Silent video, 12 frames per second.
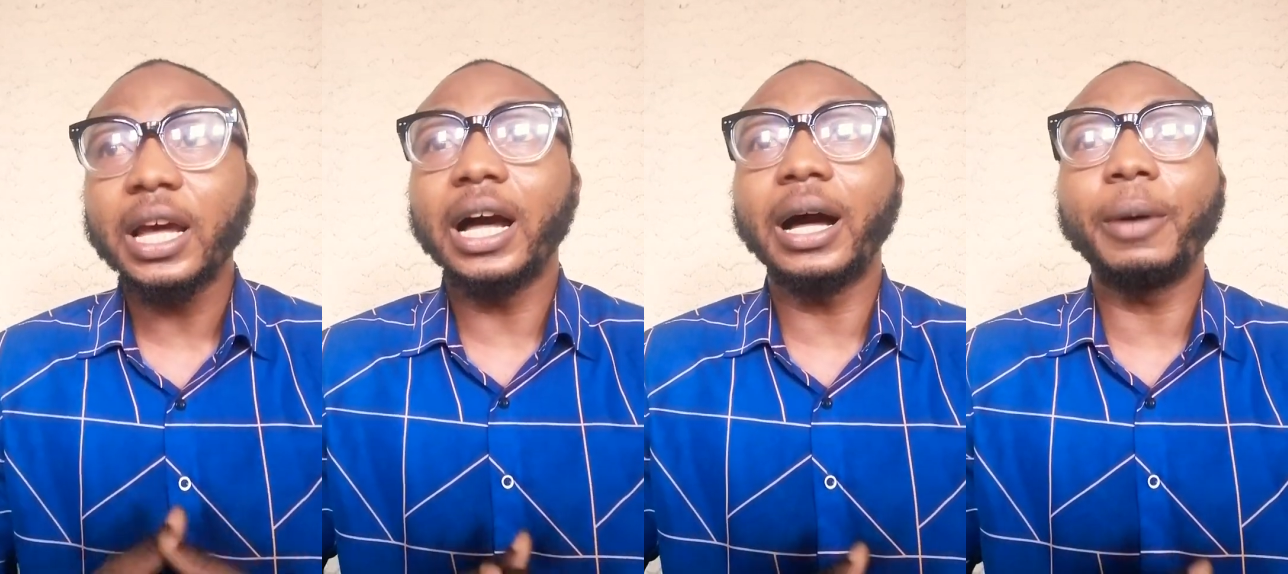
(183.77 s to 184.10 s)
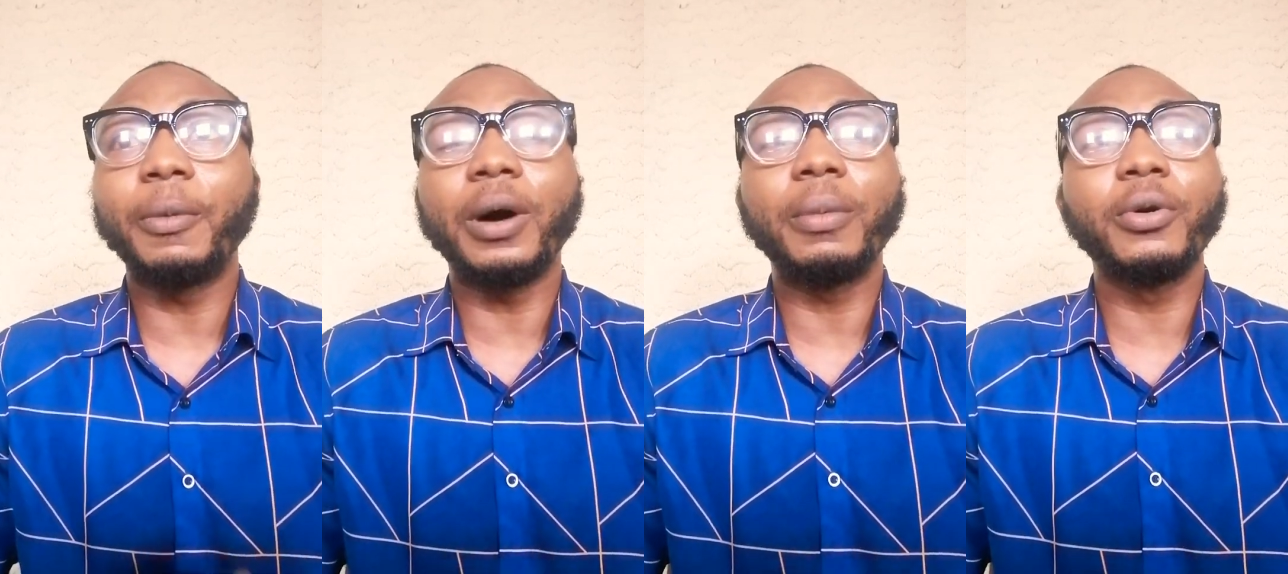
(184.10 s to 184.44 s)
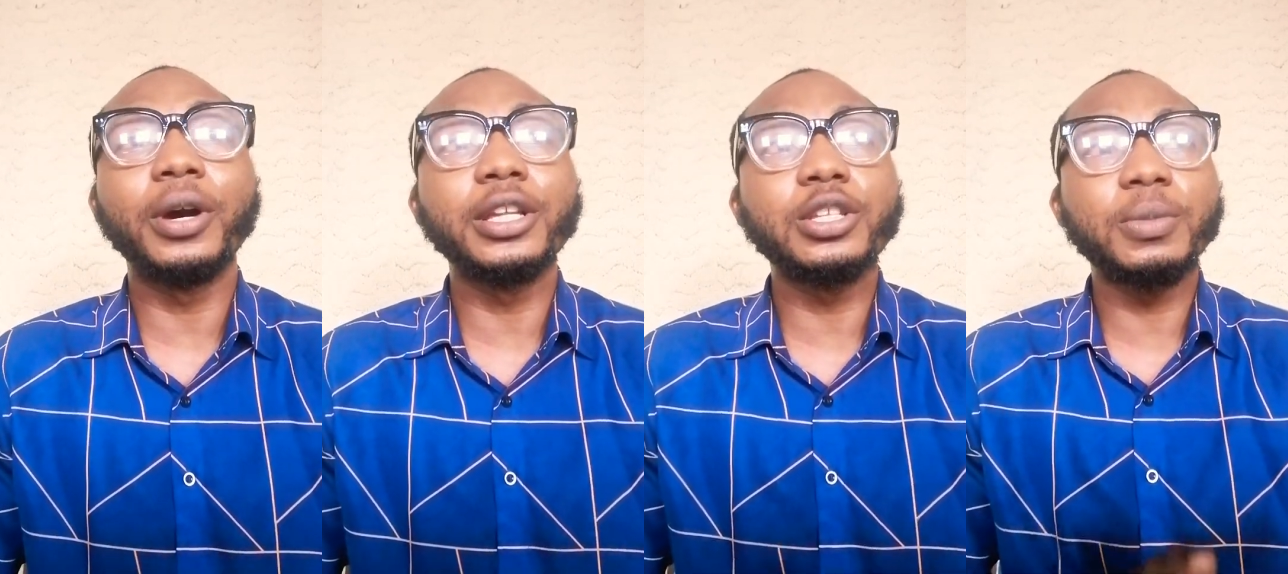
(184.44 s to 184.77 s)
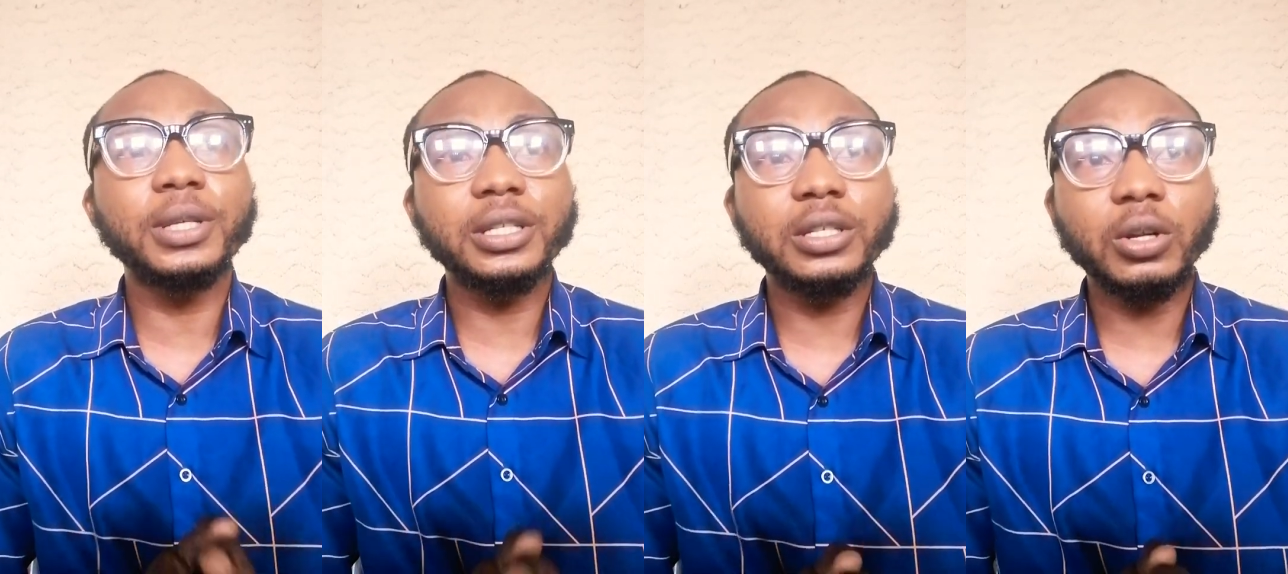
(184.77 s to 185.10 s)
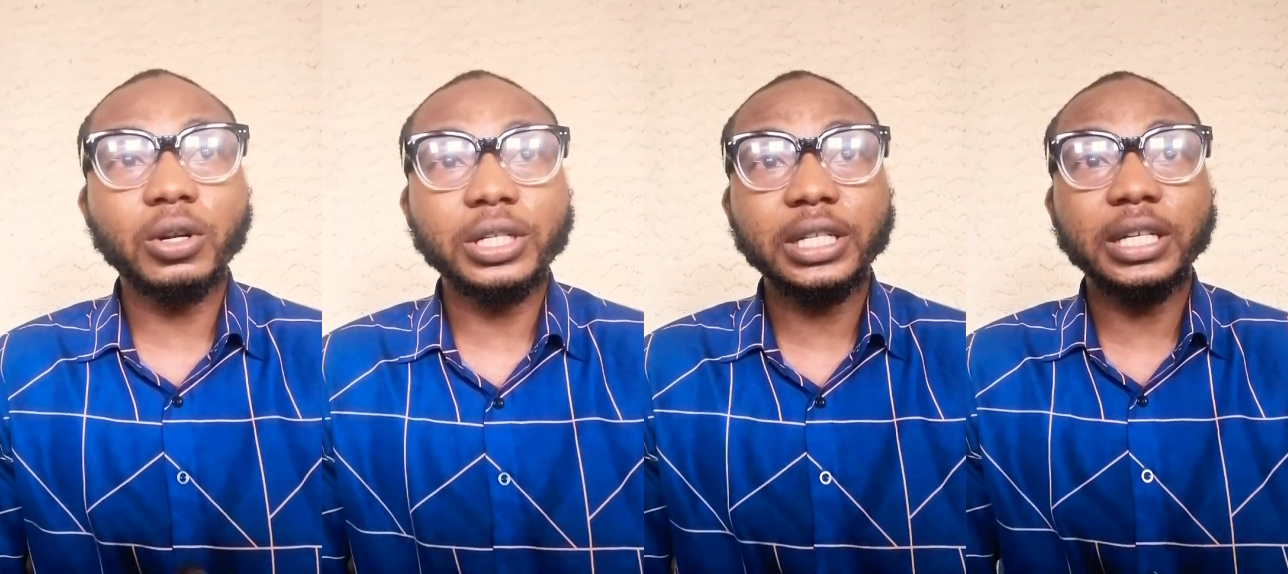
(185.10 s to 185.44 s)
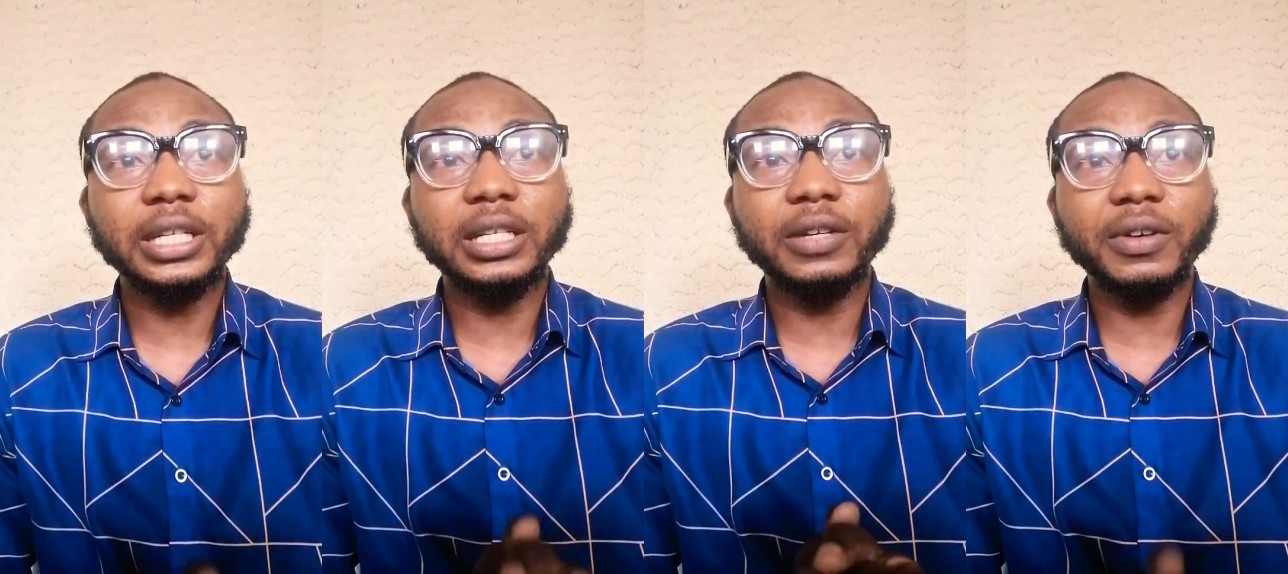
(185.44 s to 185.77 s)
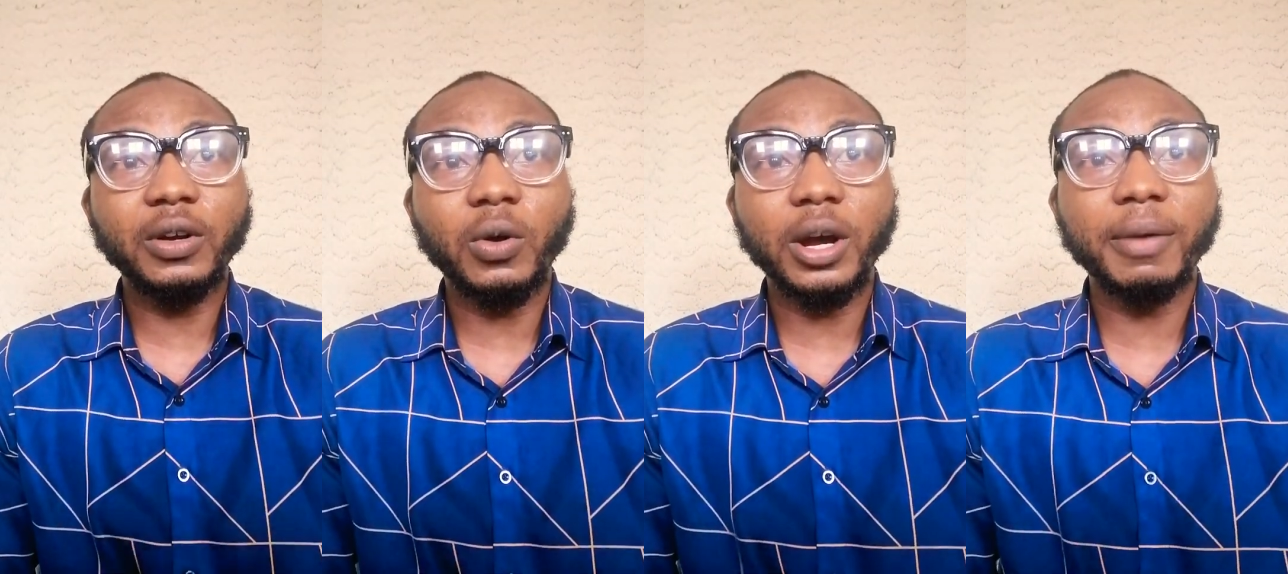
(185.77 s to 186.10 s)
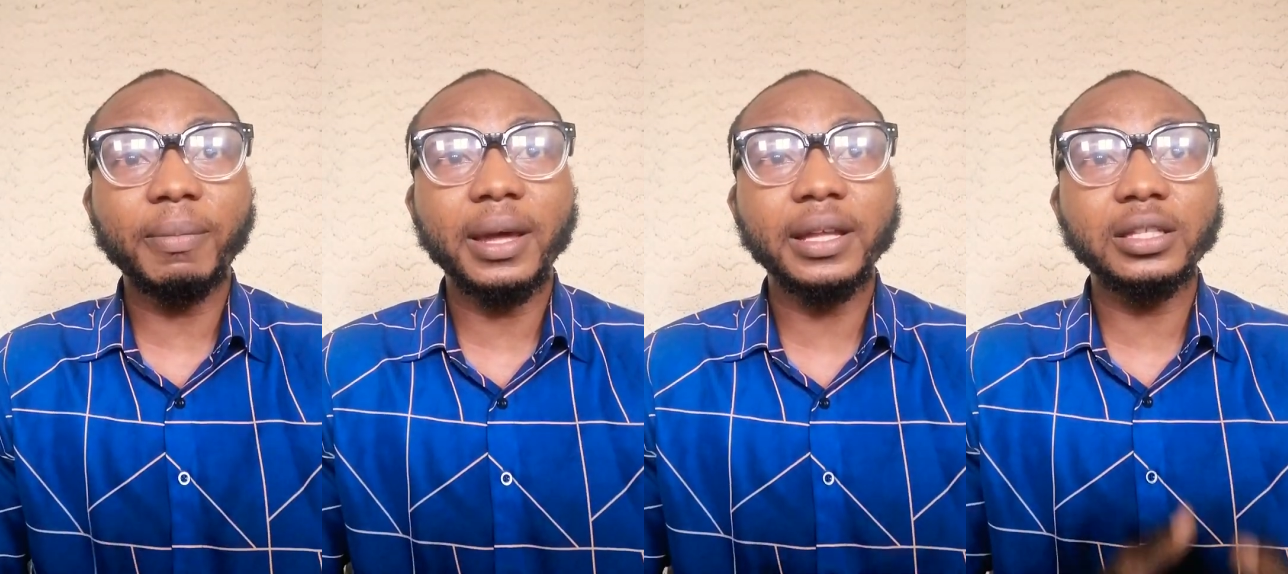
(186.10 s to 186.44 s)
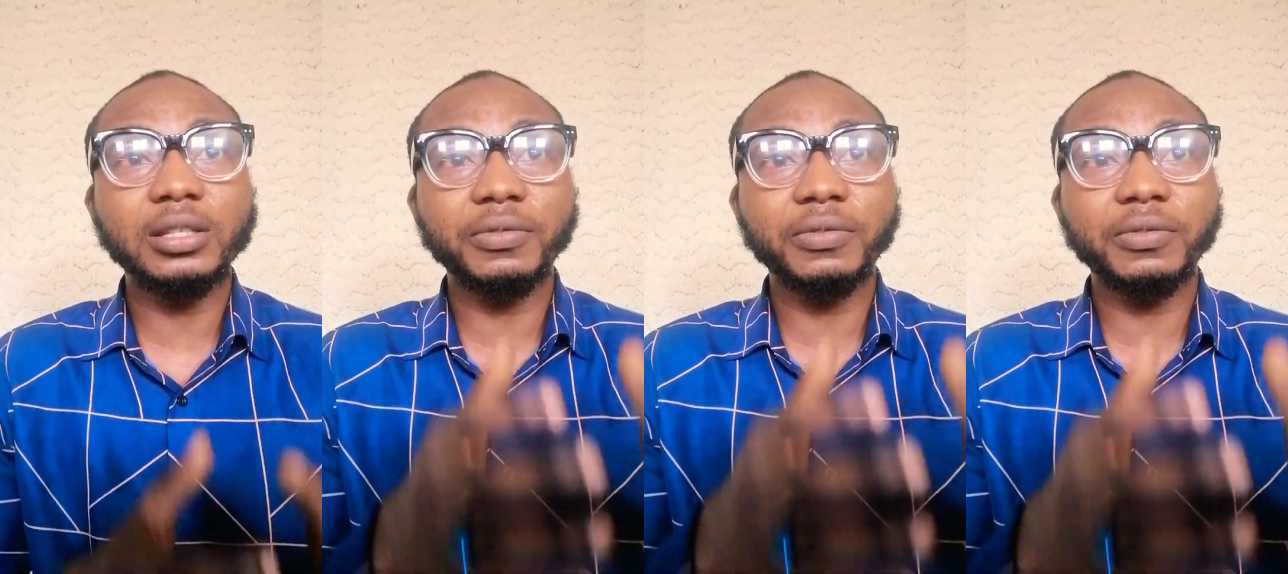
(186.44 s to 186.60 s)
I'm going to be discussing the requirement